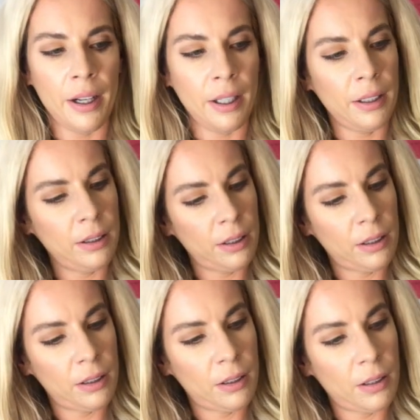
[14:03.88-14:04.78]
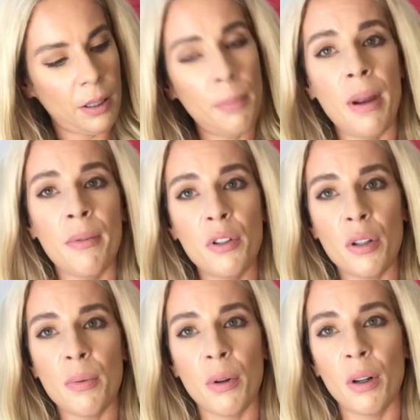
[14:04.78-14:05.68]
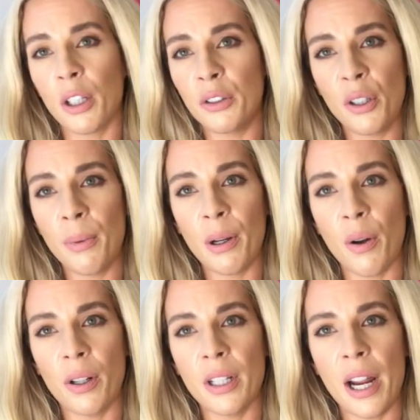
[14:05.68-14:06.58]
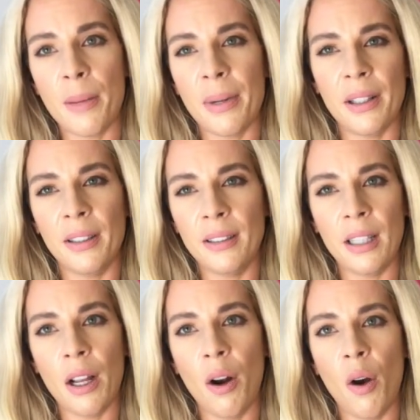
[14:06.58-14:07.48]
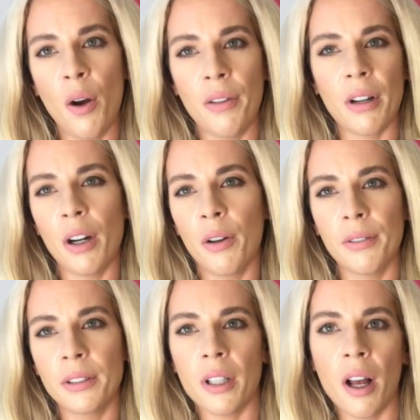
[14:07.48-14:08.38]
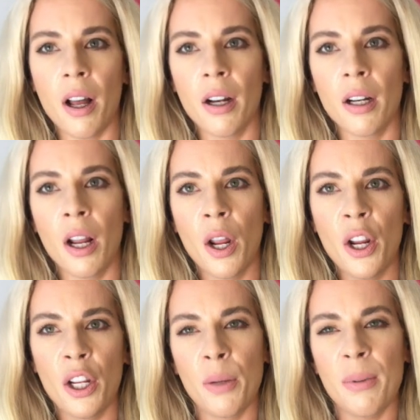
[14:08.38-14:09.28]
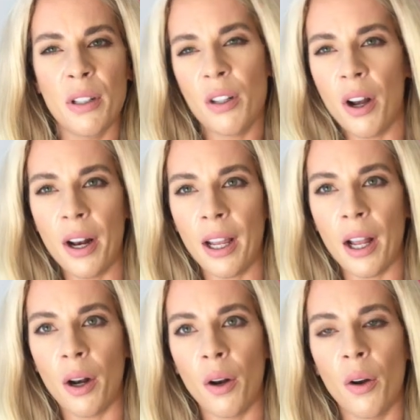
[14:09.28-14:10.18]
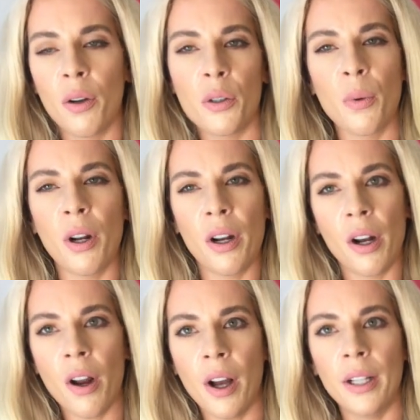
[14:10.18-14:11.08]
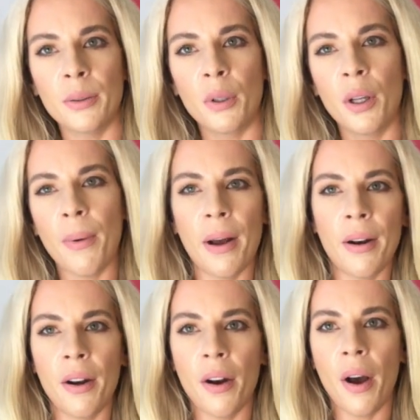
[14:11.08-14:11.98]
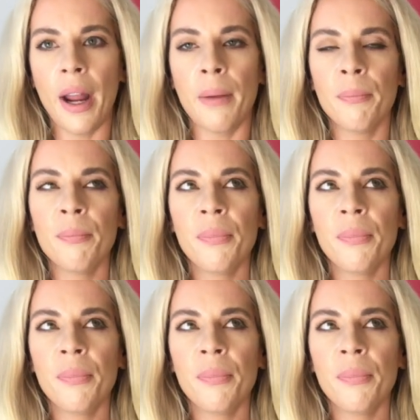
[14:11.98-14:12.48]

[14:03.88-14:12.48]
is, maybe you've just been on like a 2-week holiday, you've been in the sea a lot, you've had a lot of sun, you've been styling it a lot, you want to look nice when you go out at night,